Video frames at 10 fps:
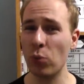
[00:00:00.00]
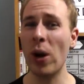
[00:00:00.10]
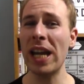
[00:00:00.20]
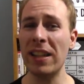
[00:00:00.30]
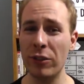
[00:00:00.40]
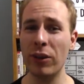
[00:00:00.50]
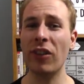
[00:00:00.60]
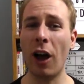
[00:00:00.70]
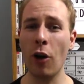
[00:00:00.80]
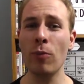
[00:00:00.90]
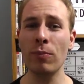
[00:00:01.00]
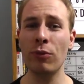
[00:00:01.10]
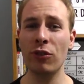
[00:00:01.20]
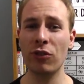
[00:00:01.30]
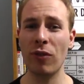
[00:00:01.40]
way to its home
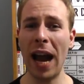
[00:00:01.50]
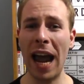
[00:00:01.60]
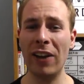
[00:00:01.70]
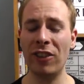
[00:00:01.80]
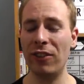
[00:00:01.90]
stretch.